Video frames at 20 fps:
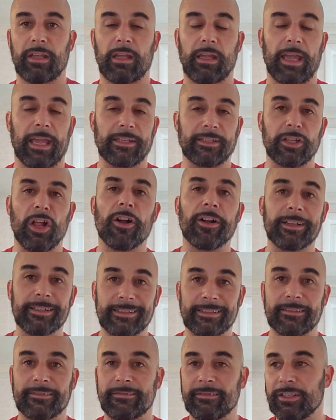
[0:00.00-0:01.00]
as long
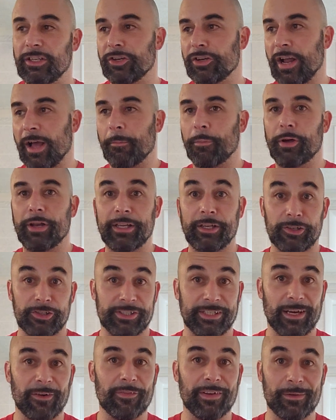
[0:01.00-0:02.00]
as you're not putting
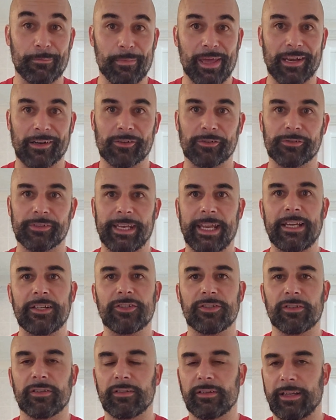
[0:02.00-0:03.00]
yourself in medical
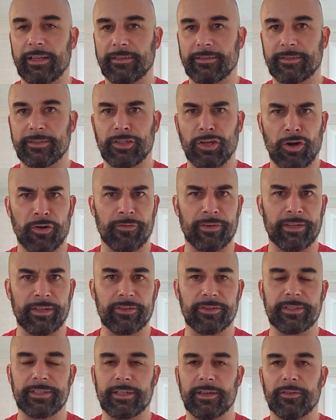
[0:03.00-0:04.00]
danger and starving
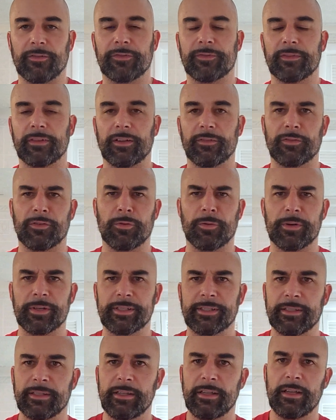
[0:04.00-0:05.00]
yourself, of
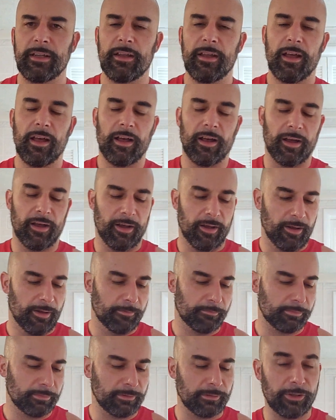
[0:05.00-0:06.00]
course.
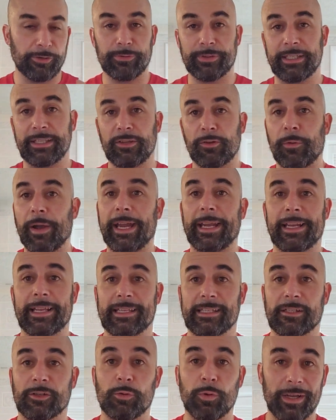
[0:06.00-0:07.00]
Losing the weight
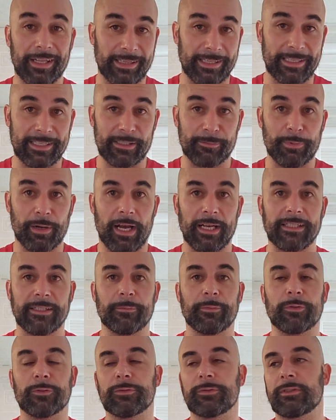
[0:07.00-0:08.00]
as quickly as
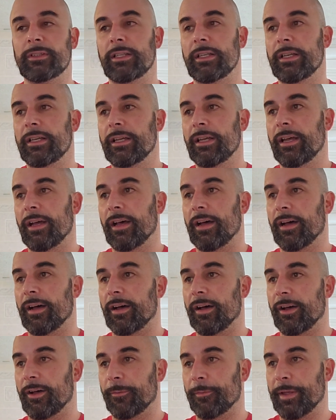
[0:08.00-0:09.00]
possible,
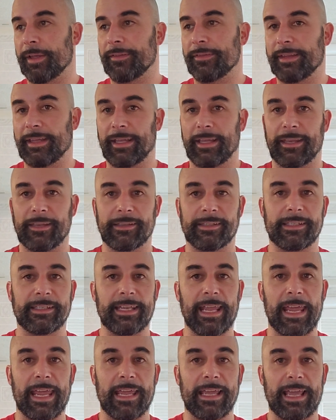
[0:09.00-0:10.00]
and then
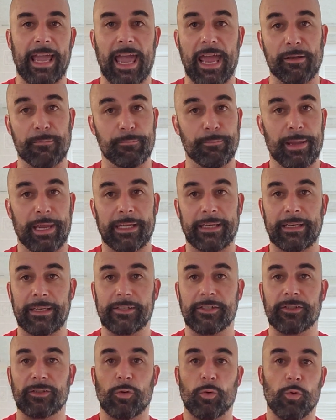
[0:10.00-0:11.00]
staying at
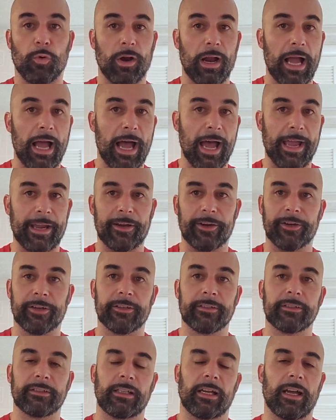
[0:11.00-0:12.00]
maintenance or
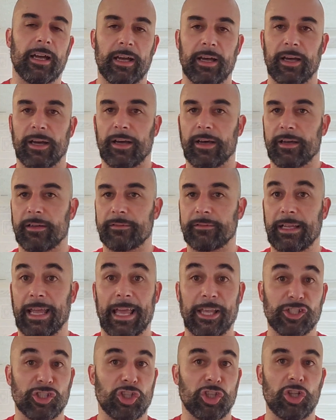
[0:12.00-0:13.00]
higher
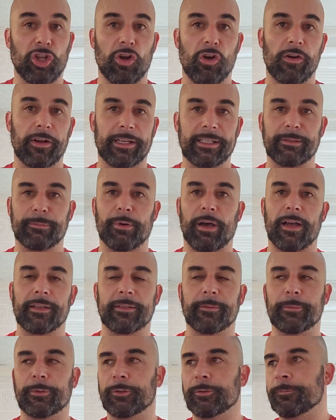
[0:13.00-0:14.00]
as long as
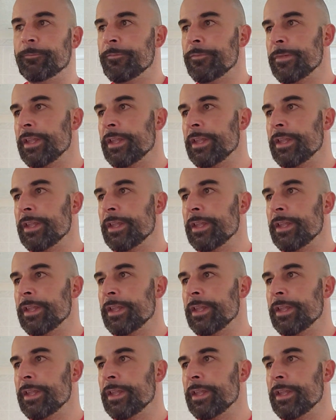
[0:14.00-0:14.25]
possible.